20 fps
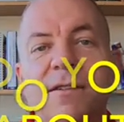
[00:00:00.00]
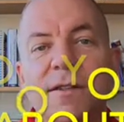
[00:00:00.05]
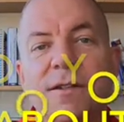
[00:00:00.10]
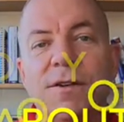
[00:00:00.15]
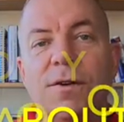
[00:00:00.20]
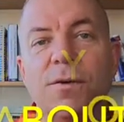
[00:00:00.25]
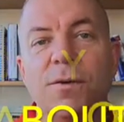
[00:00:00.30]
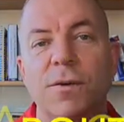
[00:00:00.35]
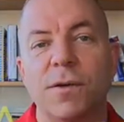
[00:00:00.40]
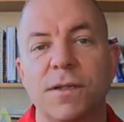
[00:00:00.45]
the
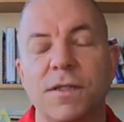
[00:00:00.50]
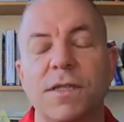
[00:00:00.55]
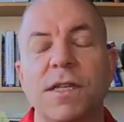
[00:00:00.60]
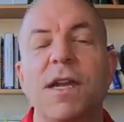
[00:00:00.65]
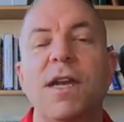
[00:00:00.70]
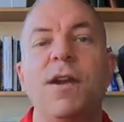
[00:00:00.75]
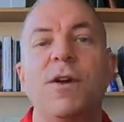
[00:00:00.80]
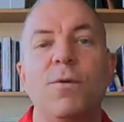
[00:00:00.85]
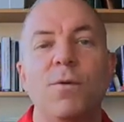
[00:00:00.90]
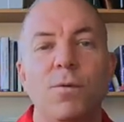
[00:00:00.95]
course,
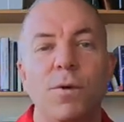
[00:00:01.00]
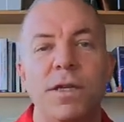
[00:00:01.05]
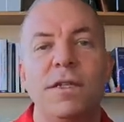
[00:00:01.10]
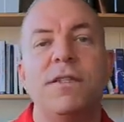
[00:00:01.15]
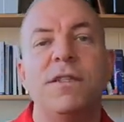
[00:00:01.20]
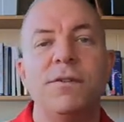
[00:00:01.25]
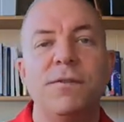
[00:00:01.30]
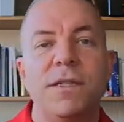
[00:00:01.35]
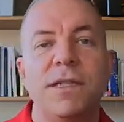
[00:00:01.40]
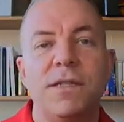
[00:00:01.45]
what
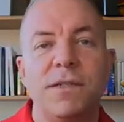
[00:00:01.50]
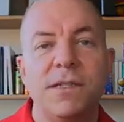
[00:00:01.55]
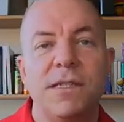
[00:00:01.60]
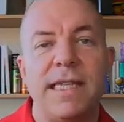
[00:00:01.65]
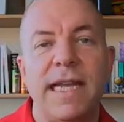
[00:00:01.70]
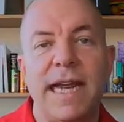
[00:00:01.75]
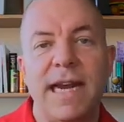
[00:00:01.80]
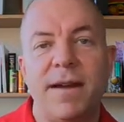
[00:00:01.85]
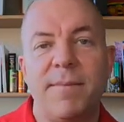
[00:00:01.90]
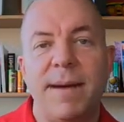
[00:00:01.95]
do you
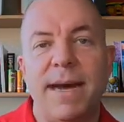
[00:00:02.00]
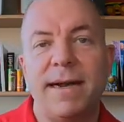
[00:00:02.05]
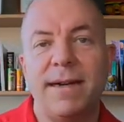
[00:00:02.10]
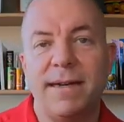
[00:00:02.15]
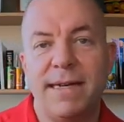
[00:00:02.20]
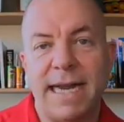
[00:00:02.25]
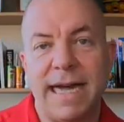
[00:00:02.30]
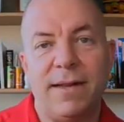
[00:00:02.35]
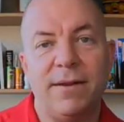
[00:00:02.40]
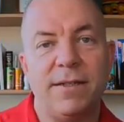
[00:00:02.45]
understand about
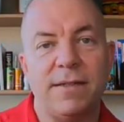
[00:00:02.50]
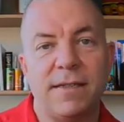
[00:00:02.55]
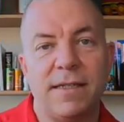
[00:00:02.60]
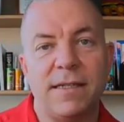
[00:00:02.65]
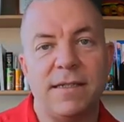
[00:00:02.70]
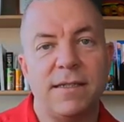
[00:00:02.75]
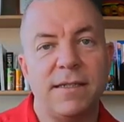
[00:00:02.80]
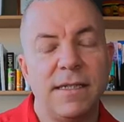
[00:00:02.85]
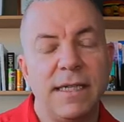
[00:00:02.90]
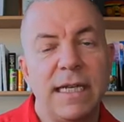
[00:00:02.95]

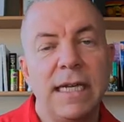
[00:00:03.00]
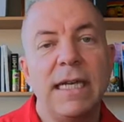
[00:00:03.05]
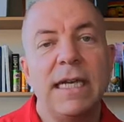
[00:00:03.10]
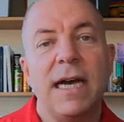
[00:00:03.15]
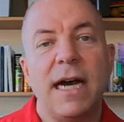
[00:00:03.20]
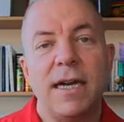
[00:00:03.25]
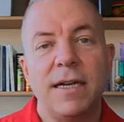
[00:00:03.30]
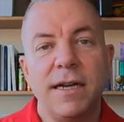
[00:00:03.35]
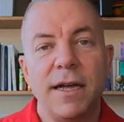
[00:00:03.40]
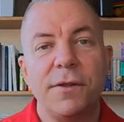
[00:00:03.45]
analysis?
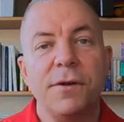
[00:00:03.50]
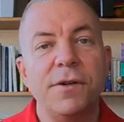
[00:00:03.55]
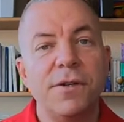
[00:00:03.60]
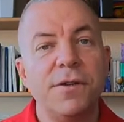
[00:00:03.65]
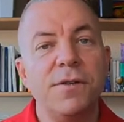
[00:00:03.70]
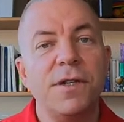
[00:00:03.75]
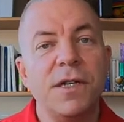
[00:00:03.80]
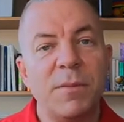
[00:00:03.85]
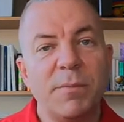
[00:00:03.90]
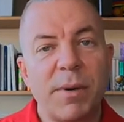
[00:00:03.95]
Another
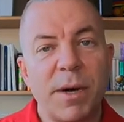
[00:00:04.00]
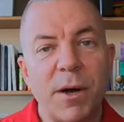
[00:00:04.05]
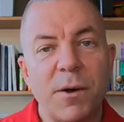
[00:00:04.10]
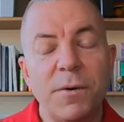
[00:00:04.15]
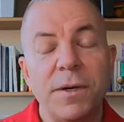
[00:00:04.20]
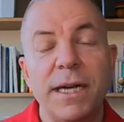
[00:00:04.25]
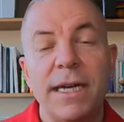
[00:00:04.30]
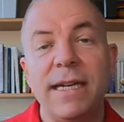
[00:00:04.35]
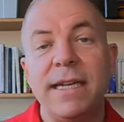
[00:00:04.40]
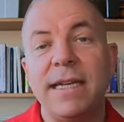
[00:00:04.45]
new
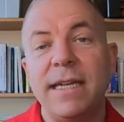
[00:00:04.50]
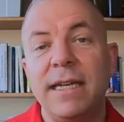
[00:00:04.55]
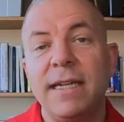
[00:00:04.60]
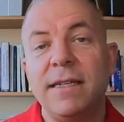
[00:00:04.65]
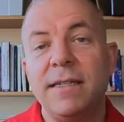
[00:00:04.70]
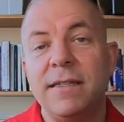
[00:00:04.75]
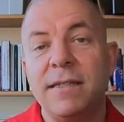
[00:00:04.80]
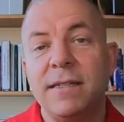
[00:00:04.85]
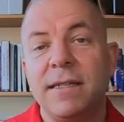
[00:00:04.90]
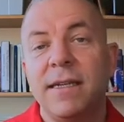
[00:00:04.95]
component
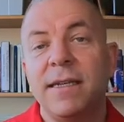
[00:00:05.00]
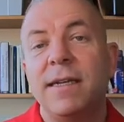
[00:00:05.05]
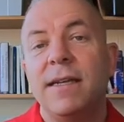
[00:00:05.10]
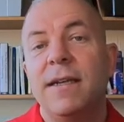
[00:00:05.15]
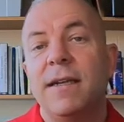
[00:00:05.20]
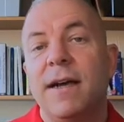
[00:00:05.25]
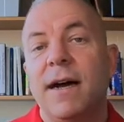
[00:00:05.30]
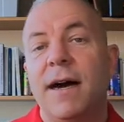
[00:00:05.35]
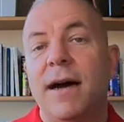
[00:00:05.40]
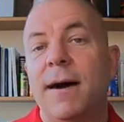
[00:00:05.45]
is
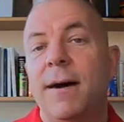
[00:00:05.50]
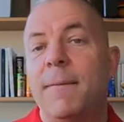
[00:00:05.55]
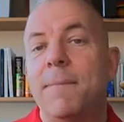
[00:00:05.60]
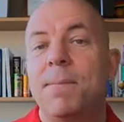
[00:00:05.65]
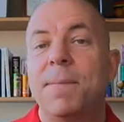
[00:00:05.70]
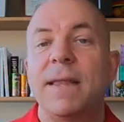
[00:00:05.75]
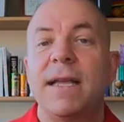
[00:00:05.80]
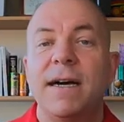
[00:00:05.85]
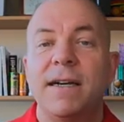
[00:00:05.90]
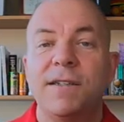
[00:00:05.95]

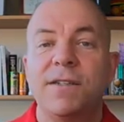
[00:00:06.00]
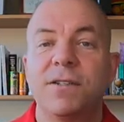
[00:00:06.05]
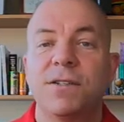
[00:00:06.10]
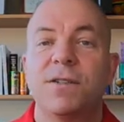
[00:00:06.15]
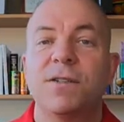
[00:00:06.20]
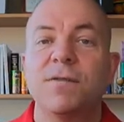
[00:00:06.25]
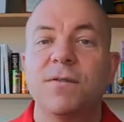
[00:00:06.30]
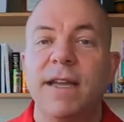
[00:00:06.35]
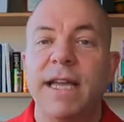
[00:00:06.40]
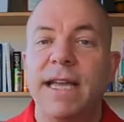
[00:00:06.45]
a
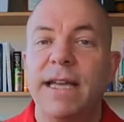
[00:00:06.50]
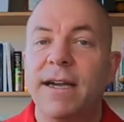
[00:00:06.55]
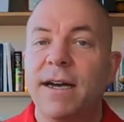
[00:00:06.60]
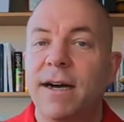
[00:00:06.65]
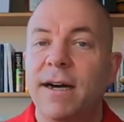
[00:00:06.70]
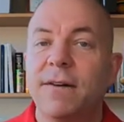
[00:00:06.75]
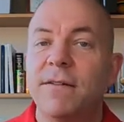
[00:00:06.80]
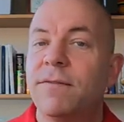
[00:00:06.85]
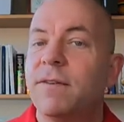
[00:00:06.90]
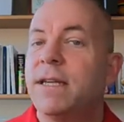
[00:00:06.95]
survey
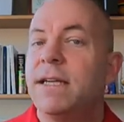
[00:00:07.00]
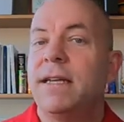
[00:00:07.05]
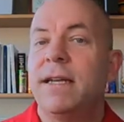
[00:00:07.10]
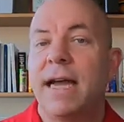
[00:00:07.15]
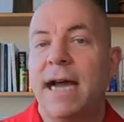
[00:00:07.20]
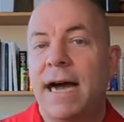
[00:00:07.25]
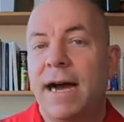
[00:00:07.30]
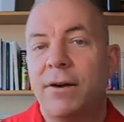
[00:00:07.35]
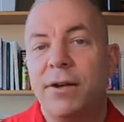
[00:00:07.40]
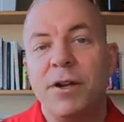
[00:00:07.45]
of
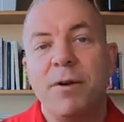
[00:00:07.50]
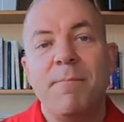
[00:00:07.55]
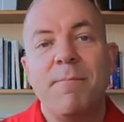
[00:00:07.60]
how you're